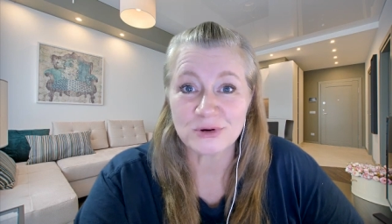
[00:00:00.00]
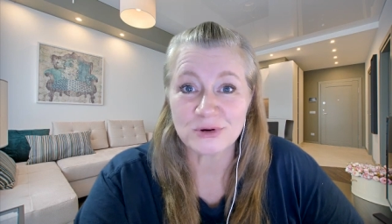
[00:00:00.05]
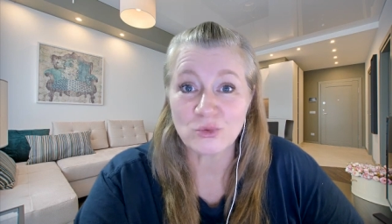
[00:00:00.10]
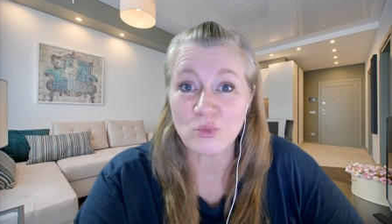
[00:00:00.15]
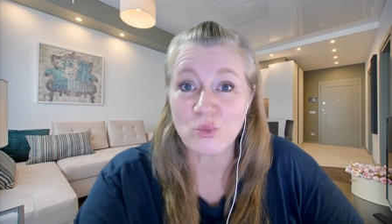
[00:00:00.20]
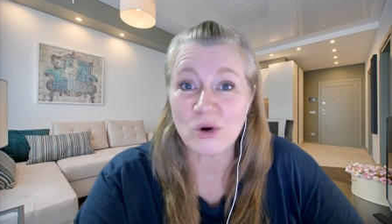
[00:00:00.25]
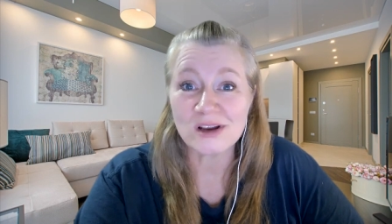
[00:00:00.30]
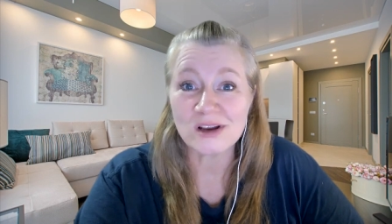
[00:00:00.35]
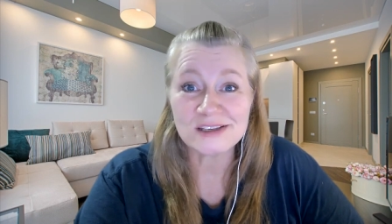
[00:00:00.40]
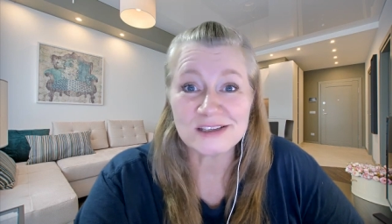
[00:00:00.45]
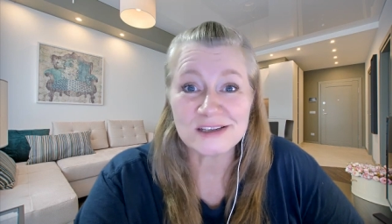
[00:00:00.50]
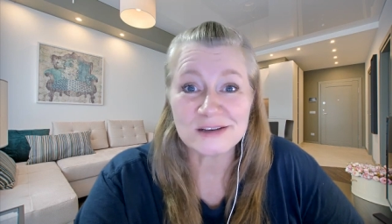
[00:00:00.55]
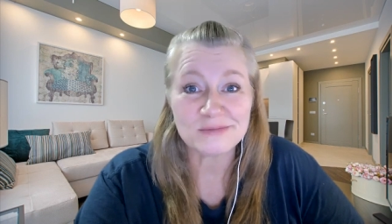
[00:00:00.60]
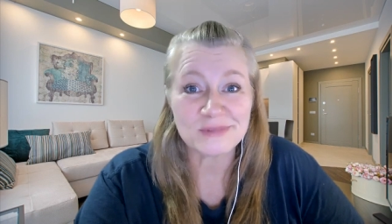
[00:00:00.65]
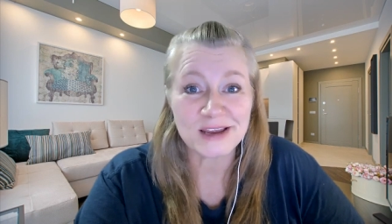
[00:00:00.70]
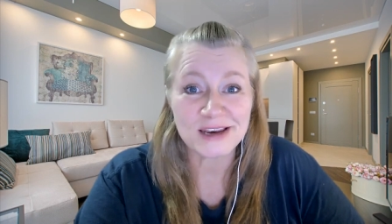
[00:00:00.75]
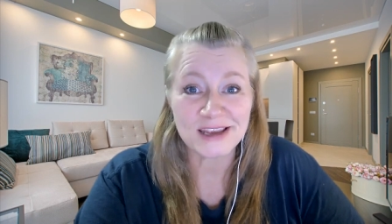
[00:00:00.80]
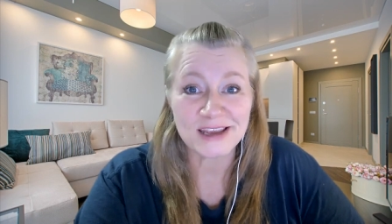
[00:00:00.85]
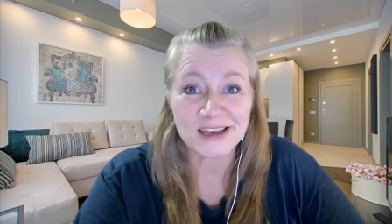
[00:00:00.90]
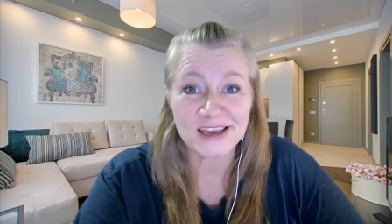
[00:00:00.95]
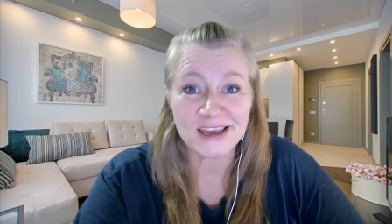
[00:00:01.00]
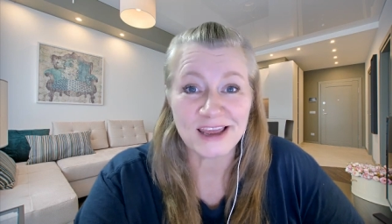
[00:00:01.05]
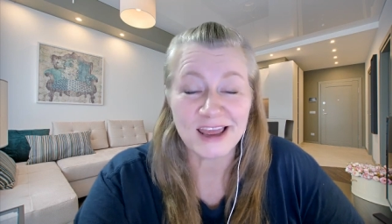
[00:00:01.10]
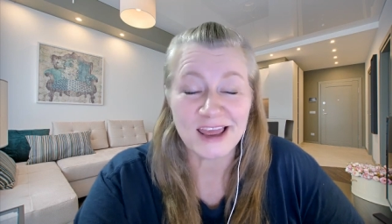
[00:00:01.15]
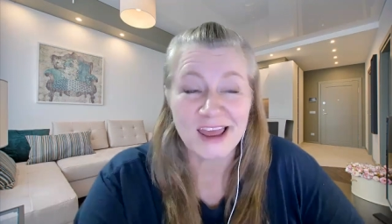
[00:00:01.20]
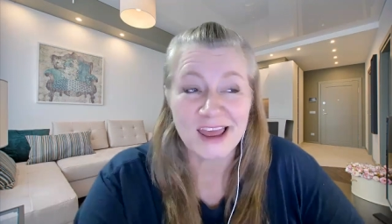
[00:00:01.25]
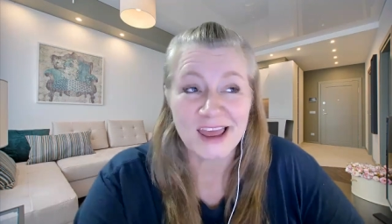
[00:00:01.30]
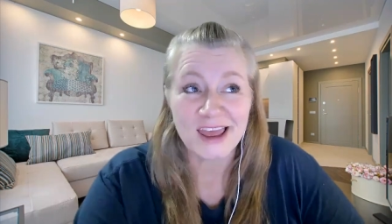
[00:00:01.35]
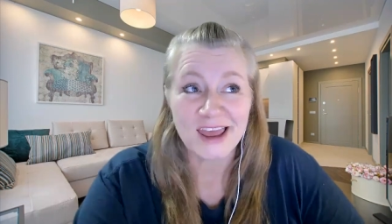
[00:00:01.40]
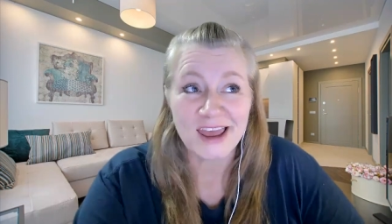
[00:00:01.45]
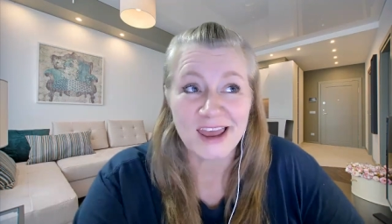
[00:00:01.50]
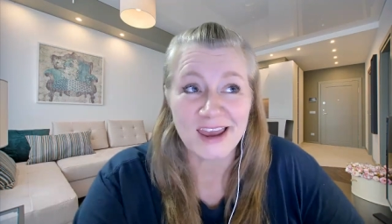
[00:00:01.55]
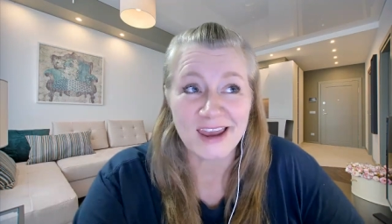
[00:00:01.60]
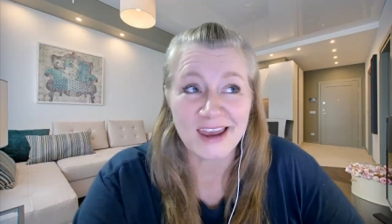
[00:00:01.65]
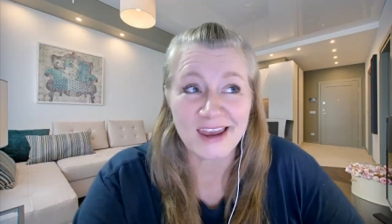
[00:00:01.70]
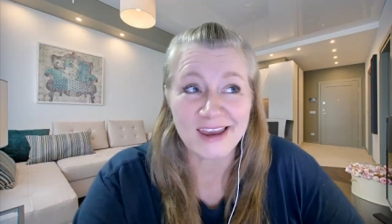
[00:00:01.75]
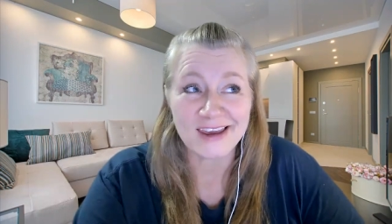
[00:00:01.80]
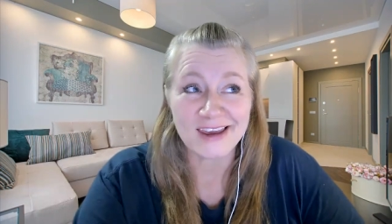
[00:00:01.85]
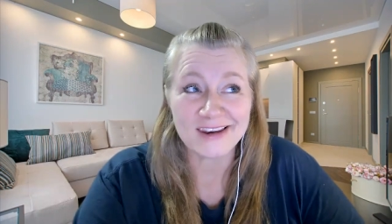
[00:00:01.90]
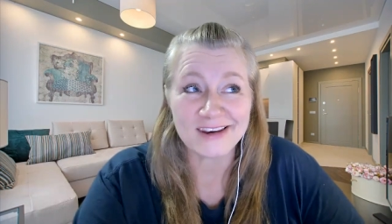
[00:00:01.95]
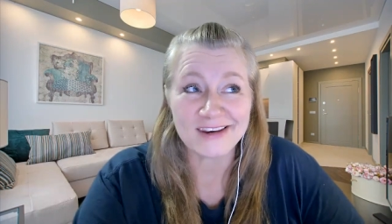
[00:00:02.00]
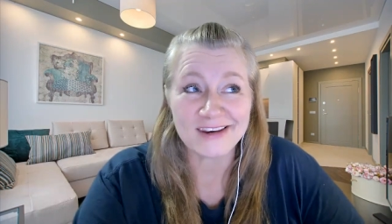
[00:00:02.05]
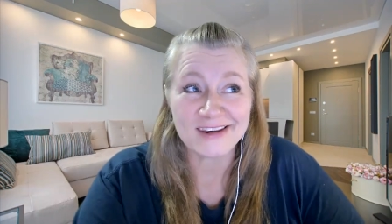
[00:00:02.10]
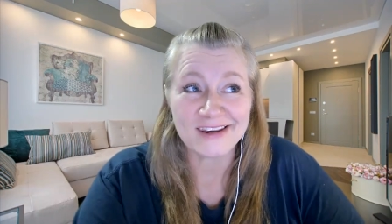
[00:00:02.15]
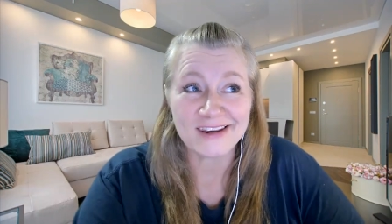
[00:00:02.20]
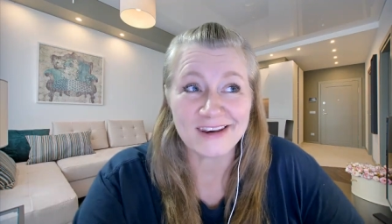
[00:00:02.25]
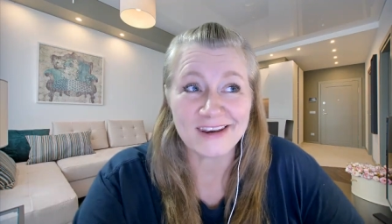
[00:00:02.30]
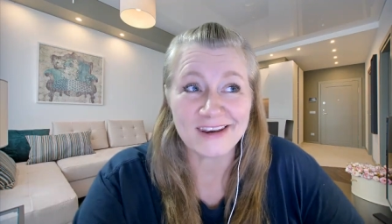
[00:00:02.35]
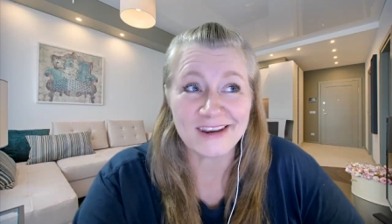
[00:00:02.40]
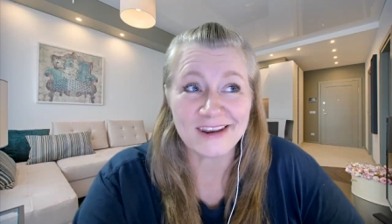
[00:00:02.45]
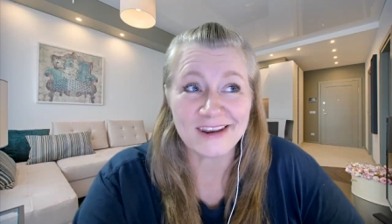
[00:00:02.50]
but one to many. And